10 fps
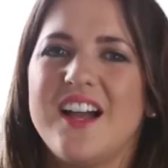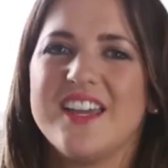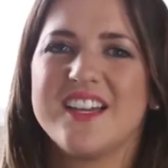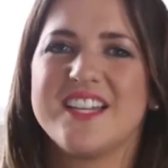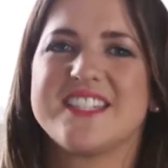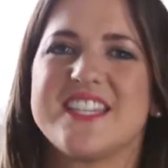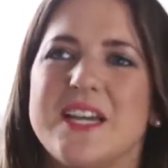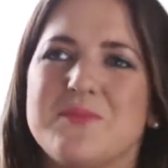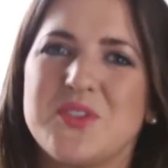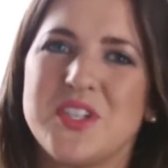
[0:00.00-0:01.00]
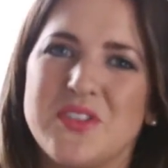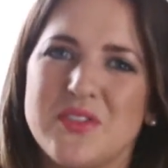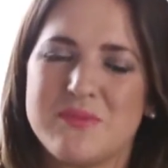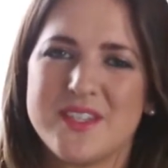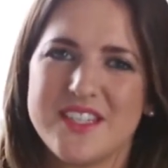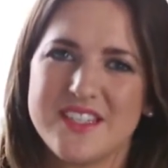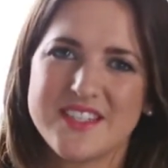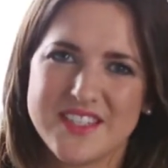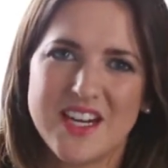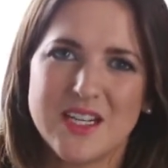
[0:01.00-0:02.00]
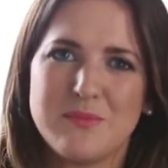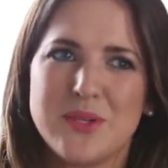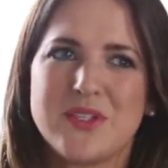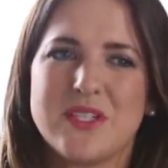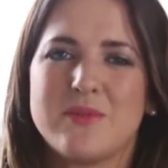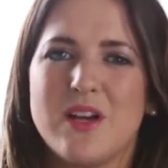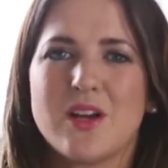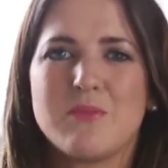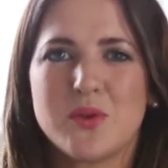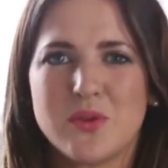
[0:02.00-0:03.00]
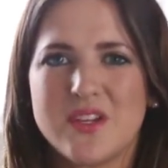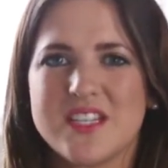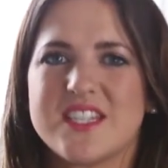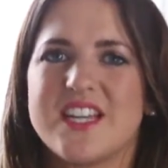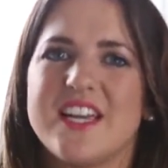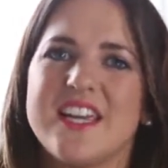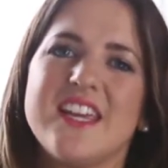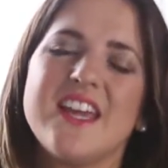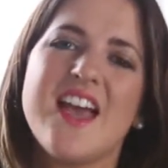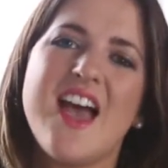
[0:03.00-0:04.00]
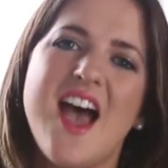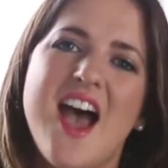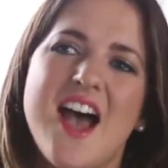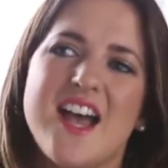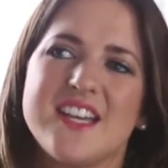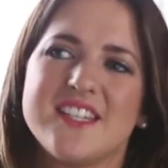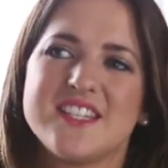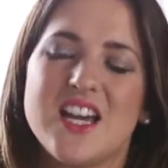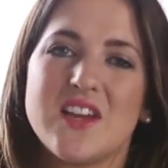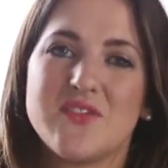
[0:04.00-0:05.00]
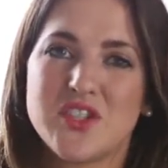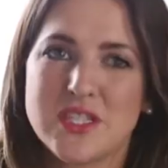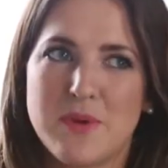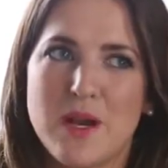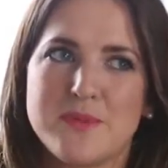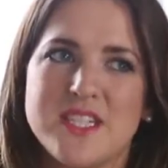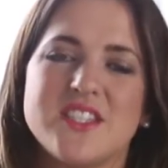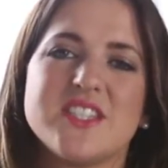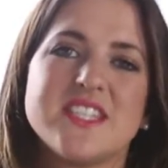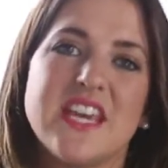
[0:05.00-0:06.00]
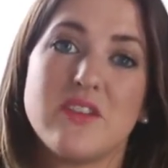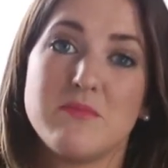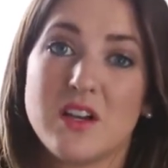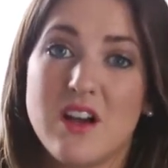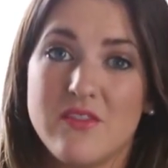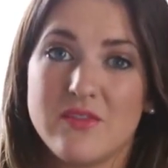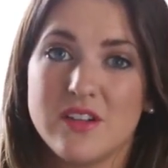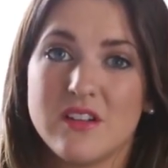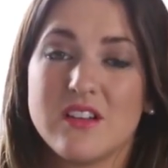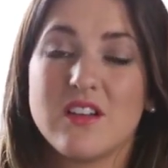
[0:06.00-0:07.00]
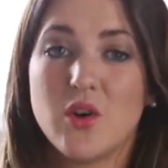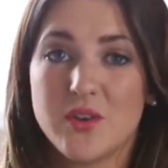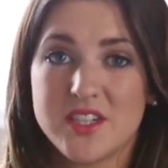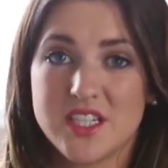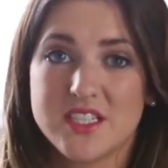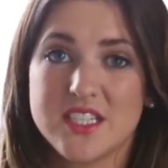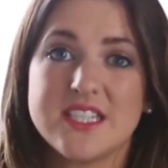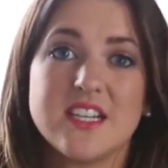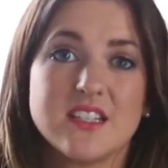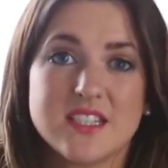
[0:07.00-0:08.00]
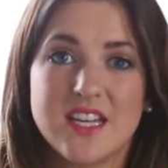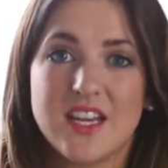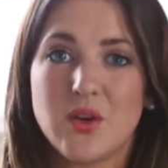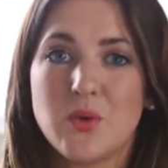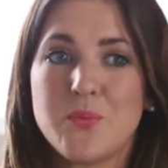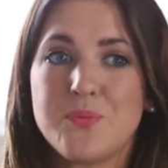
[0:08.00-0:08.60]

Hi guys, I'm Trina from the style and beauty blog Modafix.ie, and I've just popped into David McConville Orthodontics here in Sligo.